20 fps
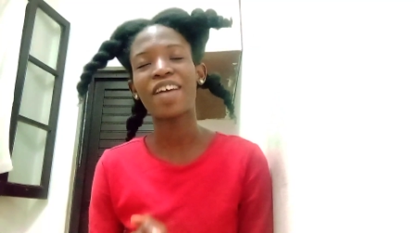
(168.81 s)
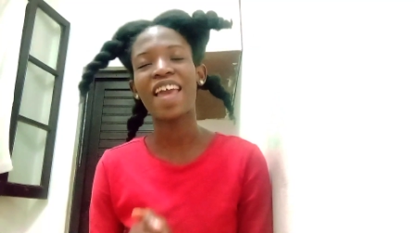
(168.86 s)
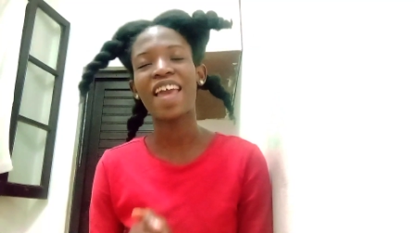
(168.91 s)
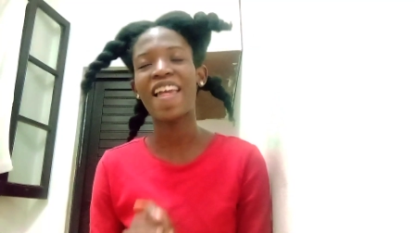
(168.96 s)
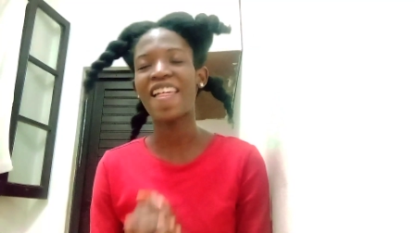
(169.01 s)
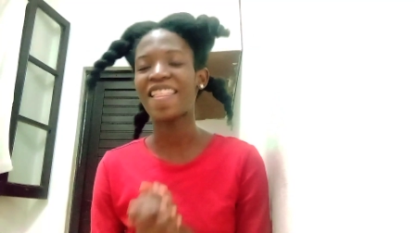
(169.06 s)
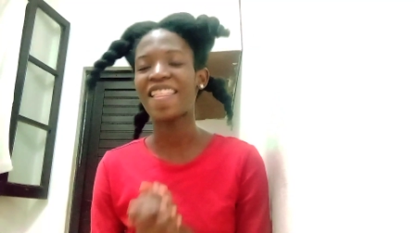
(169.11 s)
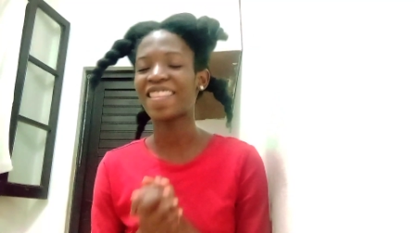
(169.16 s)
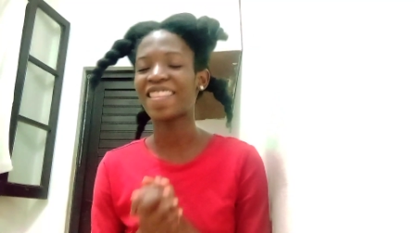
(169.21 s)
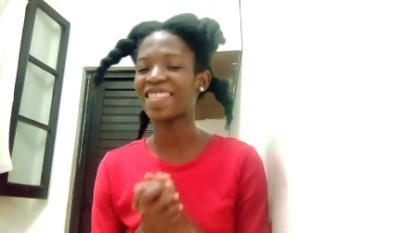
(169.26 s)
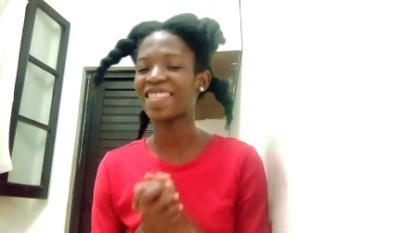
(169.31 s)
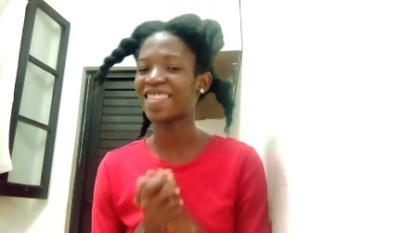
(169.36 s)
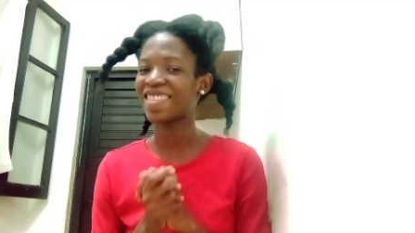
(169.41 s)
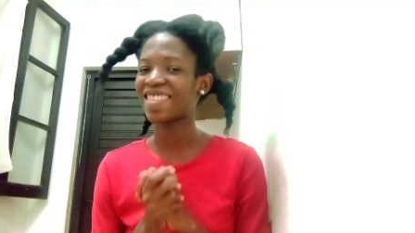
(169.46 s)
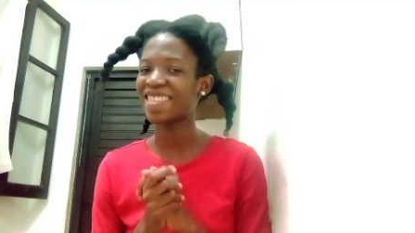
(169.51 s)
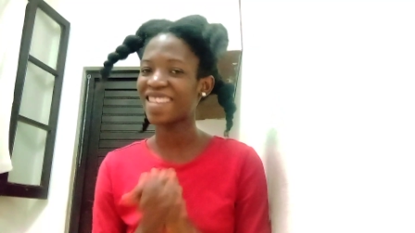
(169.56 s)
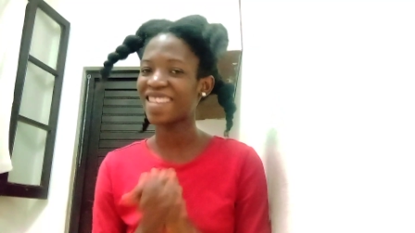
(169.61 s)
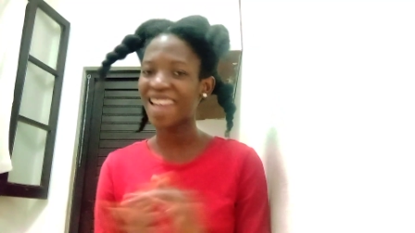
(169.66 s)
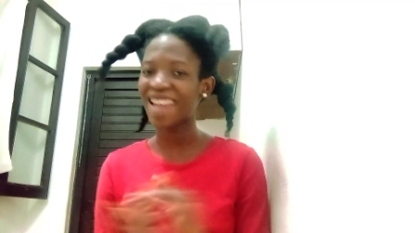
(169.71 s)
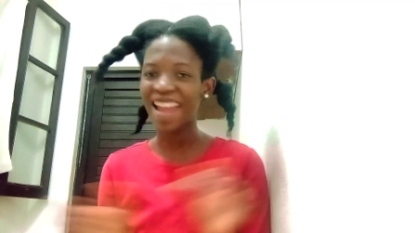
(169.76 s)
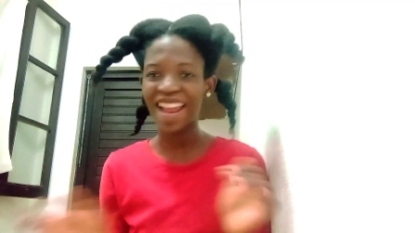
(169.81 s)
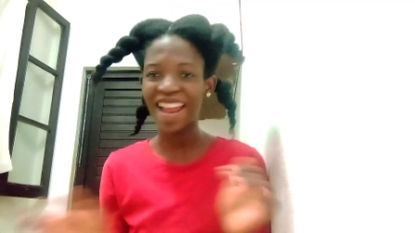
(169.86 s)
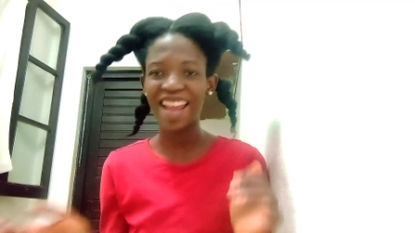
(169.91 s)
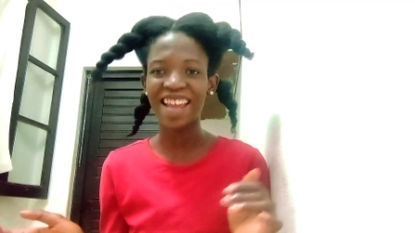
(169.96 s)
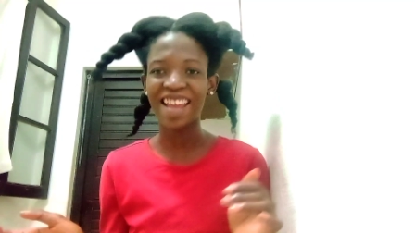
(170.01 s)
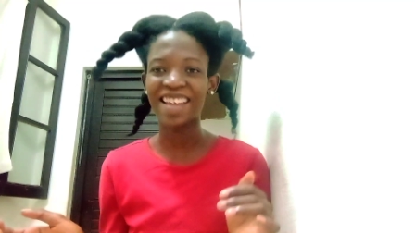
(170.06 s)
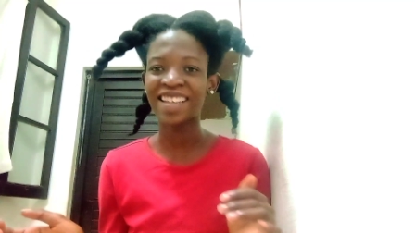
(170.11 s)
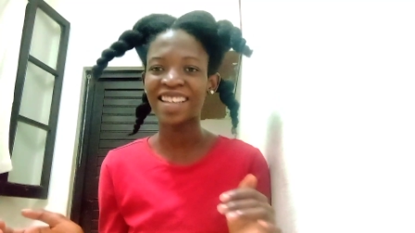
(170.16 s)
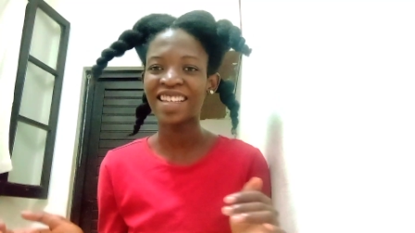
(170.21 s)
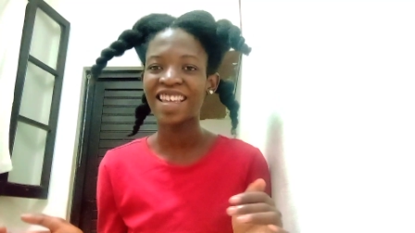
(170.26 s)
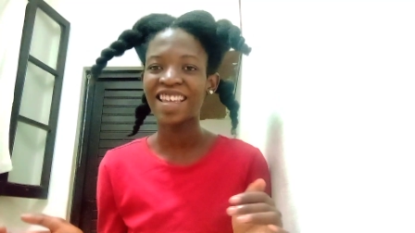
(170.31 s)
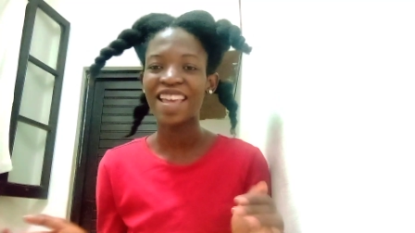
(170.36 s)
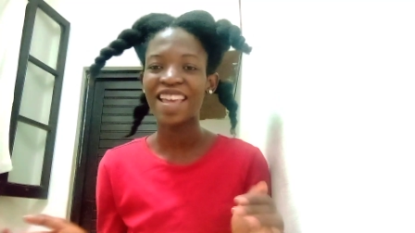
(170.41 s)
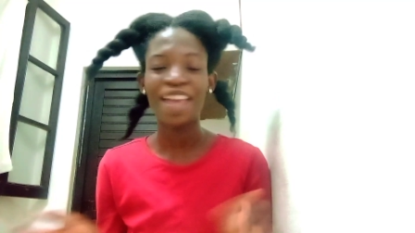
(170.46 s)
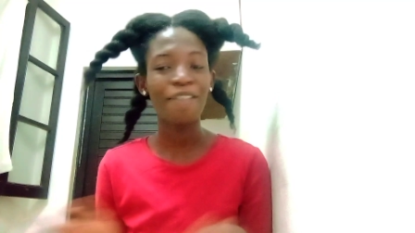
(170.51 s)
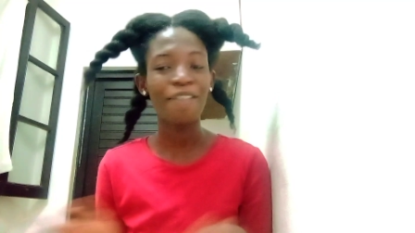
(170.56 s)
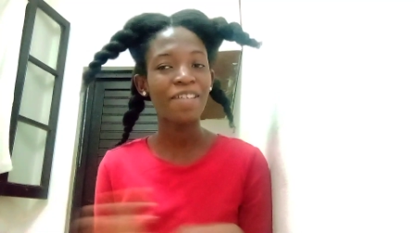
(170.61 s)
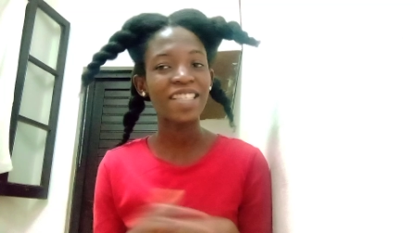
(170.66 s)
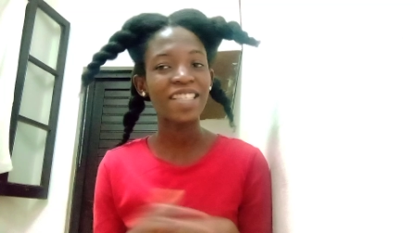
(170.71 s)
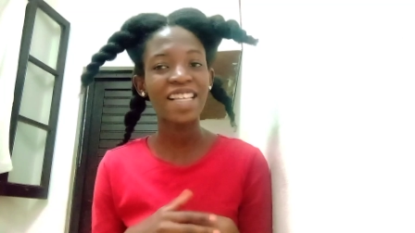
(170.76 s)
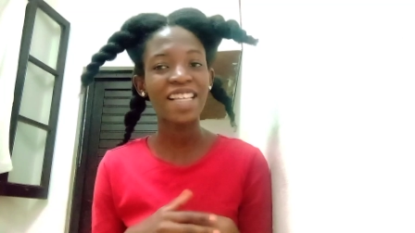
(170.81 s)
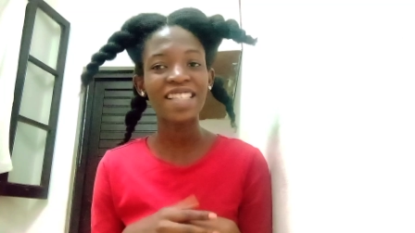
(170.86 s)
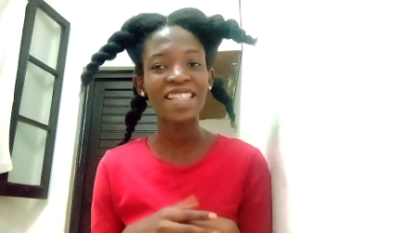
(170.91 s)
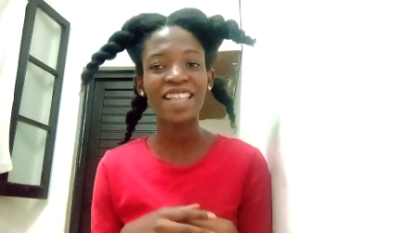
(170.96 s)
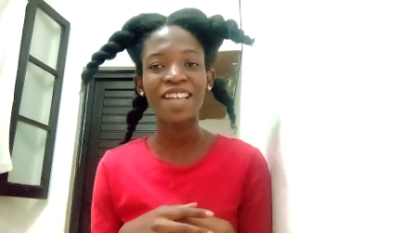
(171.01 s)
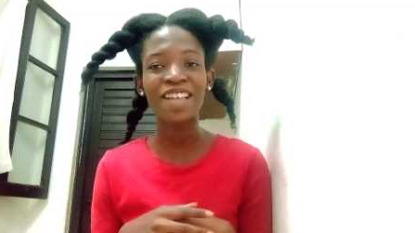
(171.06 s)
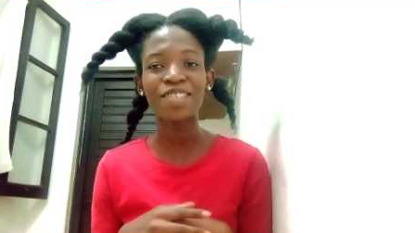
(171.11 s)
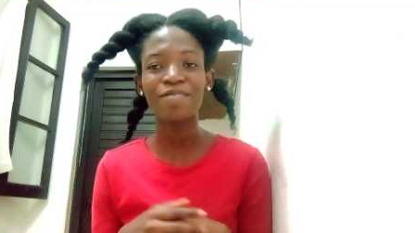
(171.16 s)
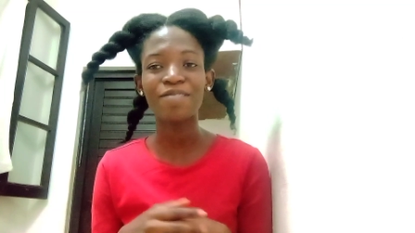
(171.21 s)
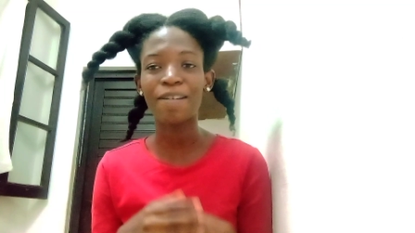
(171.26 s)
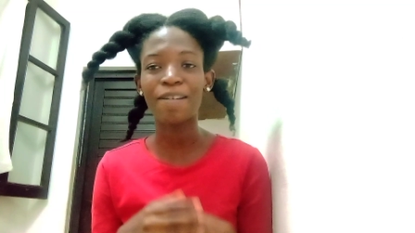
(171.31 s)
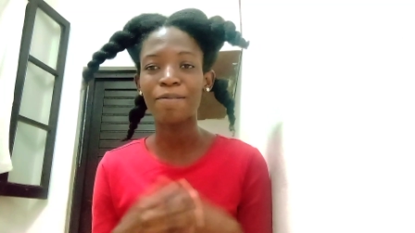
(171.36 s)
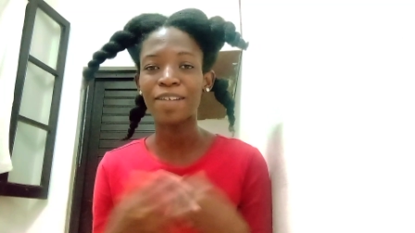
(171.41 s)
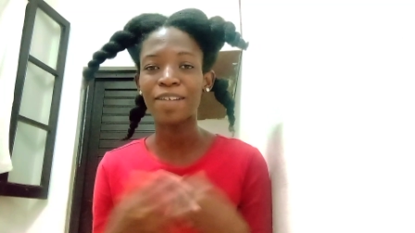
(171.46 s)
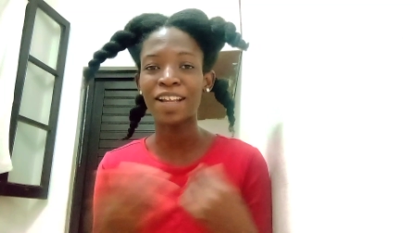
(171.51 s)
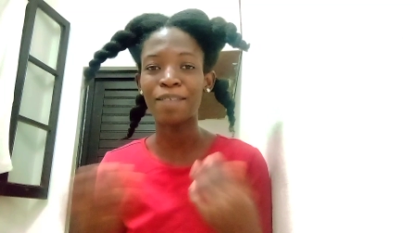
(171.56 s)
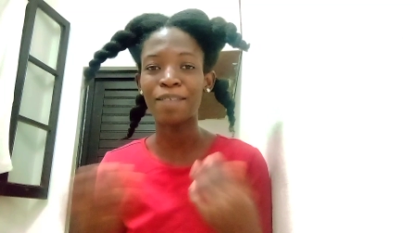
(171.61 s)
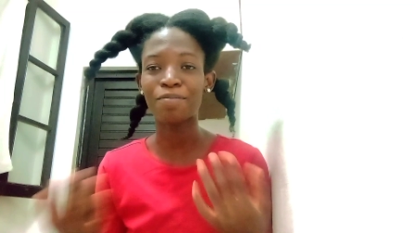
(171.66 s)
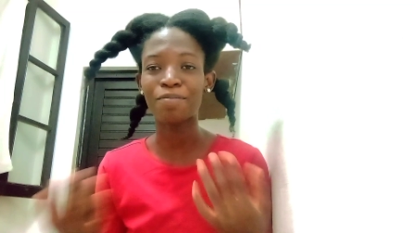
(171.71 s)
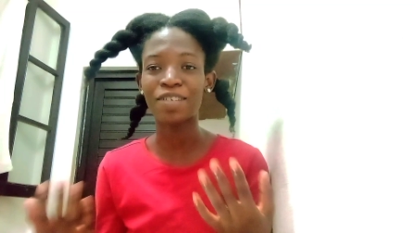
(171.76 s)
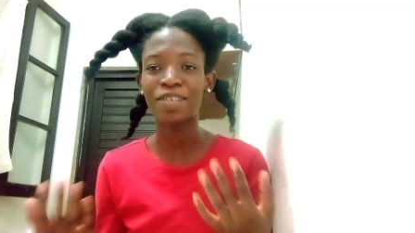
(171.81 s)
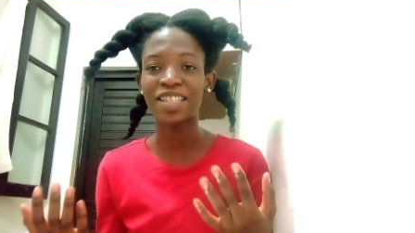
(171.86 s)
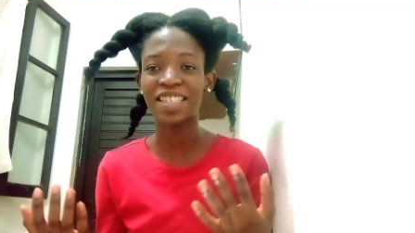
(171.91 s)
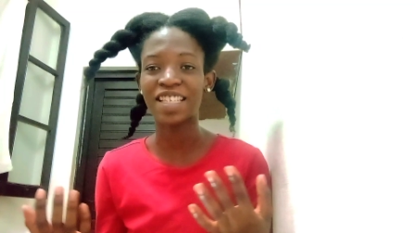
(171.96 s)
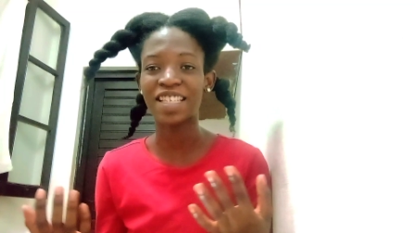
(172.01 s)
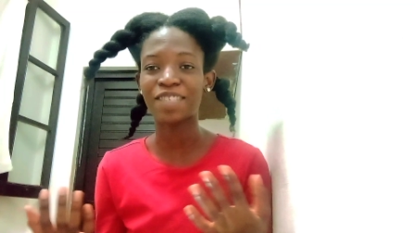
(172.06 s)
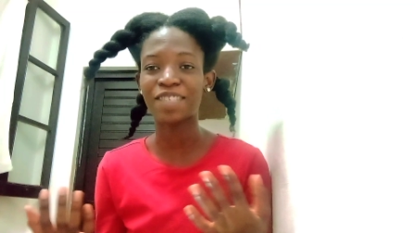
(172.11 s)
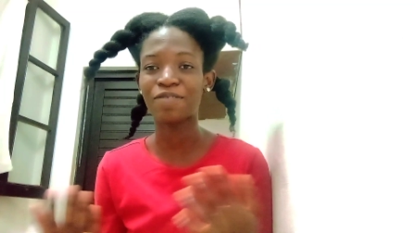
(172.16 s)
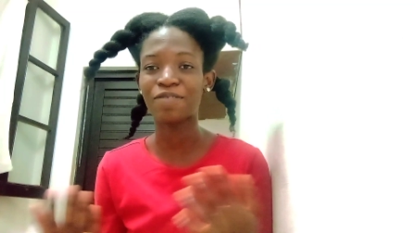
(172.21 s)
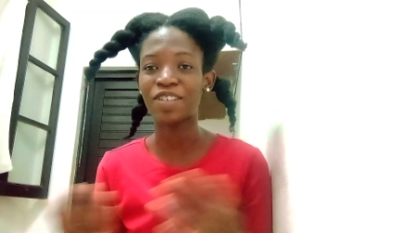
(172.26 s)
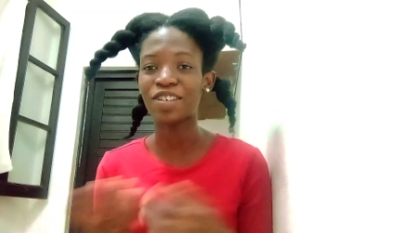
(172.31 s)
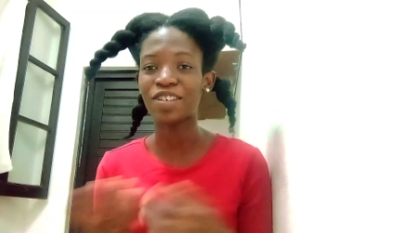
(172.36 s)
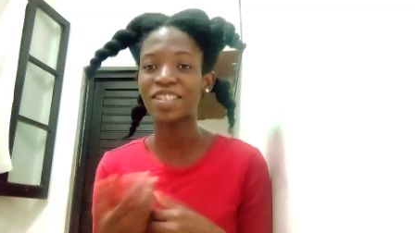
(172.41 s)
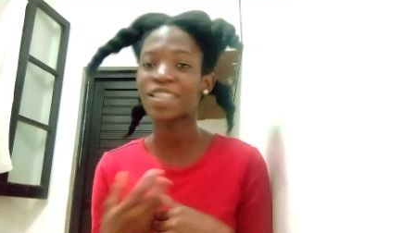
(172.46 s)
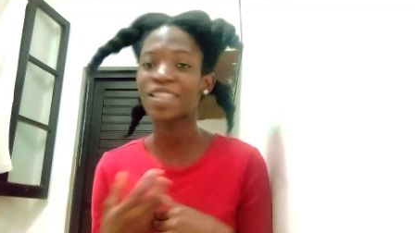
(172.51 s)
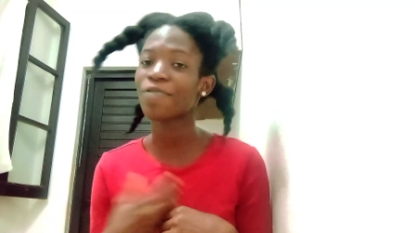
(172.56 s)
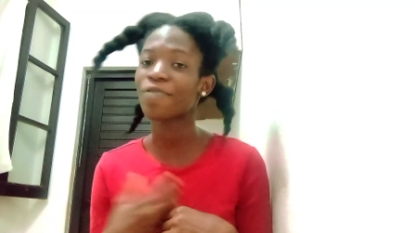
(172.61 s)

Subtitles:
and then if it turns out well, I'm gonna post these videos.